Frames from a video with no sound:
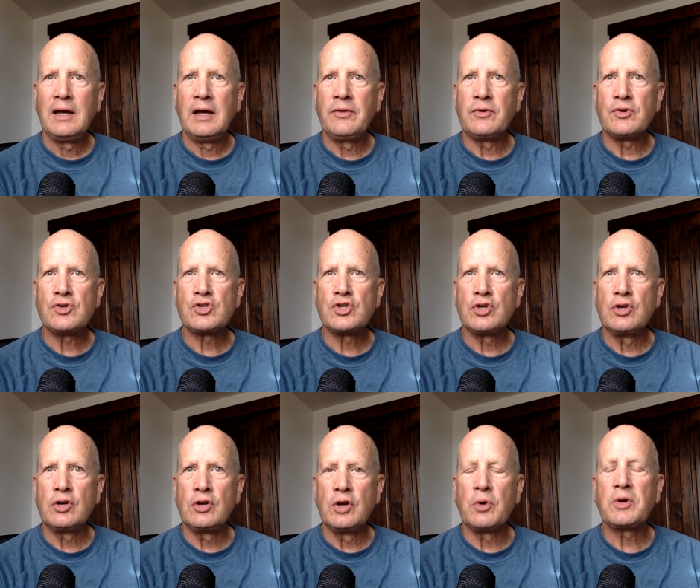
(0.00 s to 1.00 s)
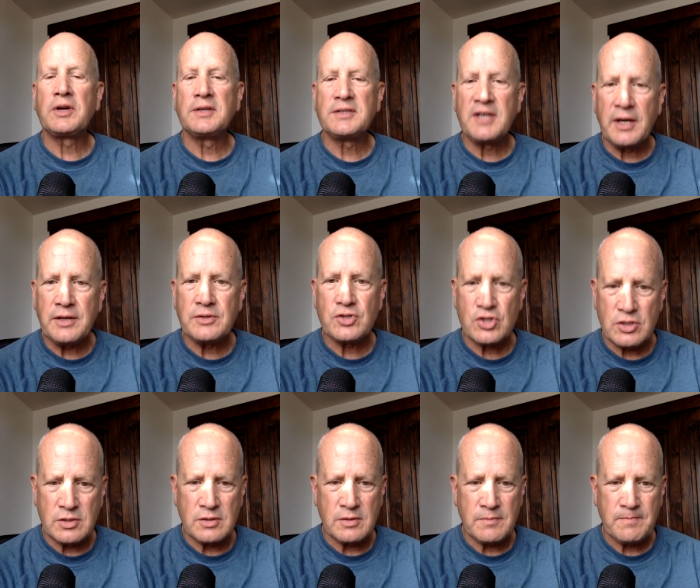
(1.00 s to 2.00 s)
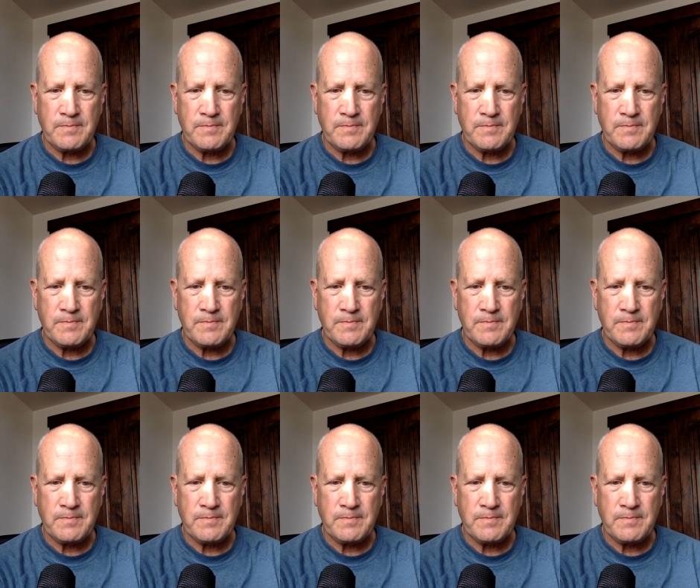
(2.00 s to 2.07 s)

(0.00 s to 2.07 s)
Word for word: and there's no contention.